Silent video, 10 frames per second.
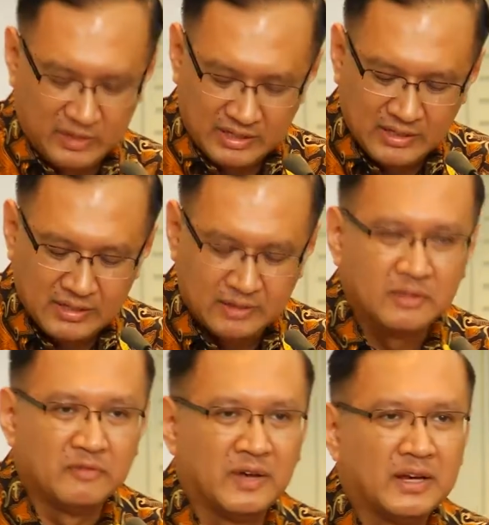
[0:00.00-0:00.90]
This
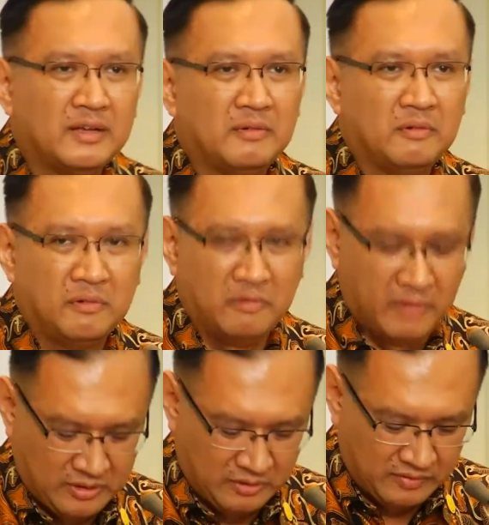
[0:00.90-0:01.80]
is very
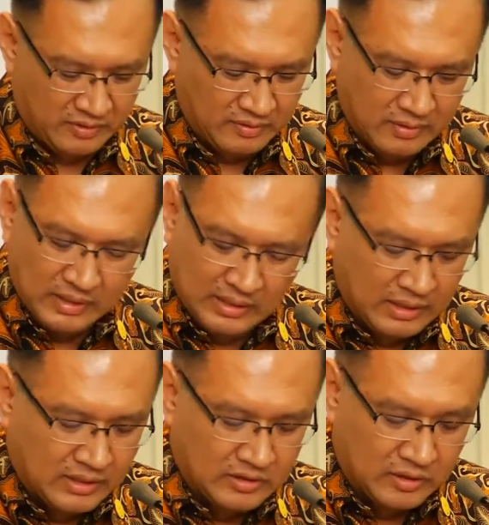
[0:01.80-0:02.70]
waste of
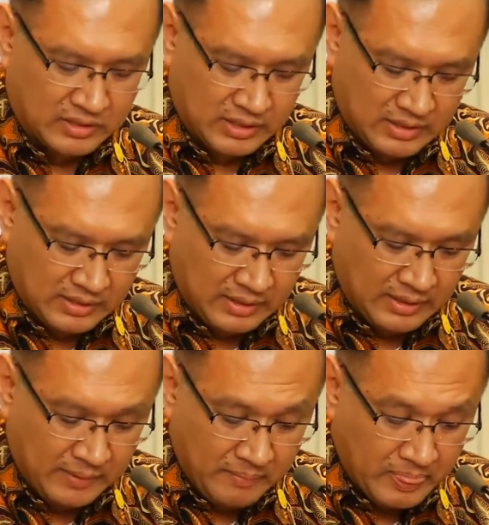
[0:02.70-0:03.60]
resources. Yeah?